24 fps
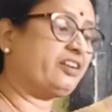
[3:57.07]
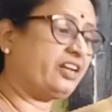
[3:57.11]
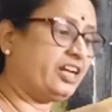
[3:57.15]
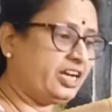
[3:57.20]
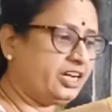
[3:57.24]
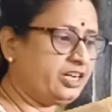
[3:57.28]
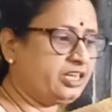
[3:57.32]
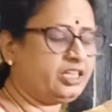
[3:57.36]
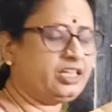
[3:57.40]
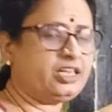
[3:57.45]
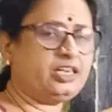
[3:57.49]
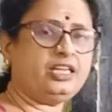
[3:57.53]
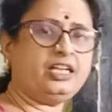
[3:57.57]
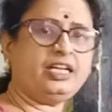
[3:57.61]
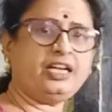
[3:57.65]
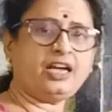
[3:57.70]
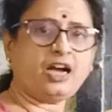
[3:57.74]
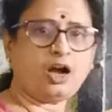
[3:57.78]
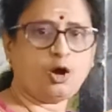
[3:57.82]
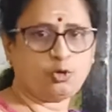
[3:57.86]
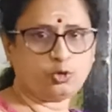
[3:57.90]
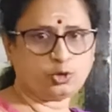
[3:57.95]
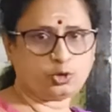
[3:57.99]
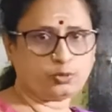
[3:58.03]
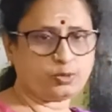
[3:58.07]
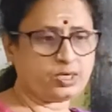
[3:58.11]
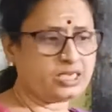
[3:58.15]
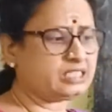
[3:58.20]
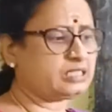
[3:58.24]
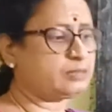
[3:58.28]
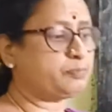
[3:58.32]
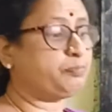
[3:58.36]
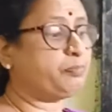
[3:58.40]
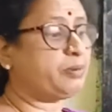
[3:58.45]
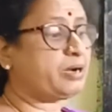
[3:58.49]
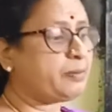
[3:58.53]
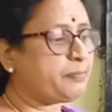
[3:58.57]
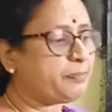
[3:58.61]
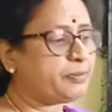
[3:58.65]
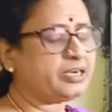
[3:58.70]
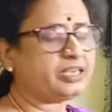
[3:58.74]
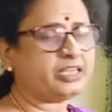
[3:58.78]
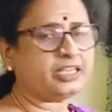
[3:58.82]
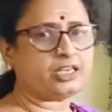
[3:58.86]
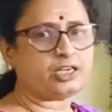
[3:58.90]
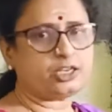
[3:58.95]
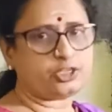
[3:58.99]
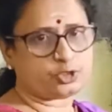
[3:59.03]
radially outwards
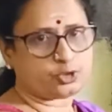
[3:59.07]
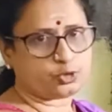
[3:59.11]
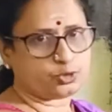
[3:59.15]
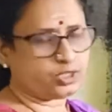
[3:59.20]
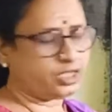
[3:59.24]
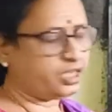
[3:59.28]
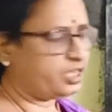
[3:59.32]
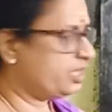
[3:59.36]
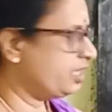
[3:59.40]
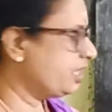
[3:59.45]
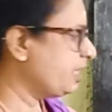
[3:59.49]
perpendicular to the